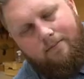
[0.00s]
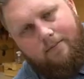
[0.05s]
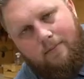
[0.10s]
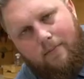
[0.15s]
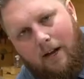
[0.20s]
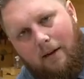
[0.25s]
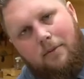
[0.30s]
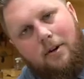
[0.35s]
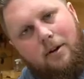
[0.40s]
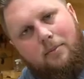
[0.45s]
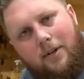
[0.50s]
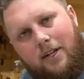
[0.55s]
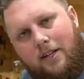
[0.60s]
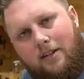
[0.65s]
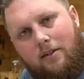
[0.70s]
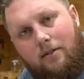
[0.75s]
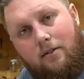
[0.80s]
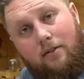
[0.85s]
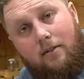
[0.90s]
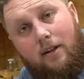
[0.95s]
I'm going to
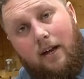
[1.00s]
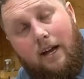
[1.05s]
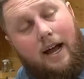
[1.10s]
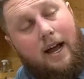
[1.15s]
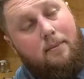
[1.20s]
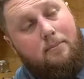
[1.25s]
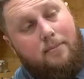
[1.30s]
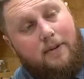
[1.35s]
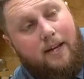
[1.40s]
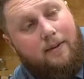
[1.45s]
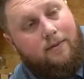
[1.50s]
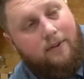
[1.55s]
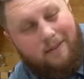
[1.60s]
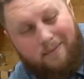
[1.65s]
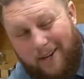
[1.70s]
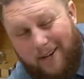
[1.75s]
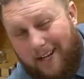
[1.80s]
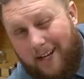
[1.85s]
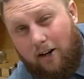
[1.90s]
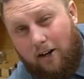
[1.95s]
be, I'm definitely
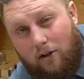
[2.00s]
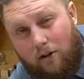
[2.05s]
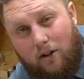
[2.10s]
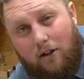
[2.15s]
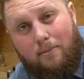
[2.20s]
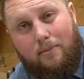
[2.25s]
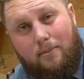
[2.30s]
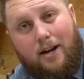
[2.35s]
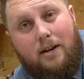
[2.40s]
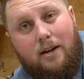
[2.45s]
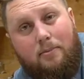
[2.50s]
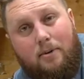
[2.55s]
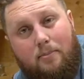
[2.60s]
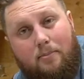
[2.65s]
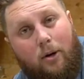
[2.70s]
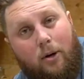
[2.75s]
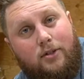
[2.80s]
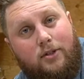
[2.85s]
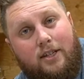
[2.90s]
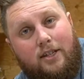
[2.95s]
making it a goal of mine to be
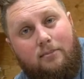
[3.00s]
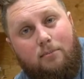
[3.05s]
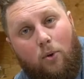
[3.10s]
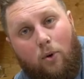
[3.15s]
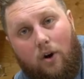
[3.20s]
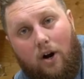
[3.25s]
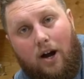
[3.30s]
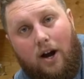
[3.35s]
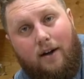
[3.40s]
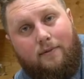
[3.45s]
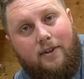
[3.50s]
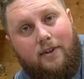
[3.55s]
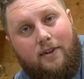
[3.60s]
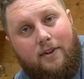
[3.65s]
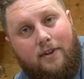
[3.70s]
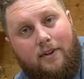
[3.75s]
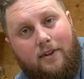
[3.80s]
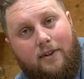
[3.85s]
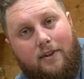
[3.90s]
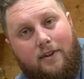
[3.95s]
posting more often,
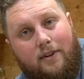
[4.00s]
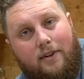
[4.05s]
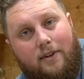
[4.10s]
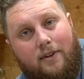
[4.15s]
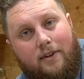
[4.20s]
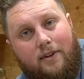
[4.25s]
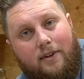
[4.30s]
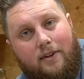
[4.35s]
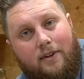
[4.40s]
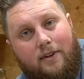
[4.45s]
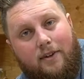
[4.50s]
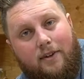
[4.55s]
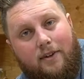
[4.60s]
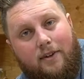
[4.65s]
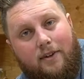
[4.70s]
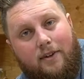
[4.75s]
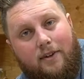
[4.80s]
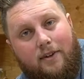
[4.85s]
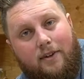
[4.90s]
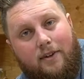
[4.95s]
more frequently,
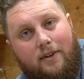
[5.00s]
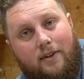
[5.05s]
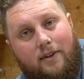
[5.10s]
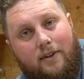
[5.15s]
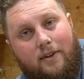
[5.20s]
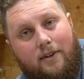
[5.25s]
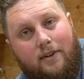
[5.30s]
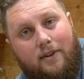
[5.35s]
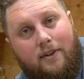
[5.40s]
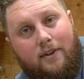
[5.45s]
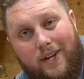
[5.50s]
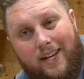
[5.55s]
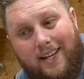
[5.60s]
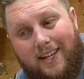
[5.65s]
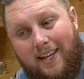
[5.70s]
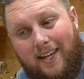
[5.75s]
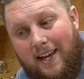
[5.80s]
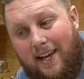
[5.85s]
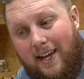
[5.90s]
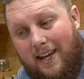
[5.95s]
hopefully multiple times a
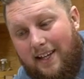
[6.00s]
week,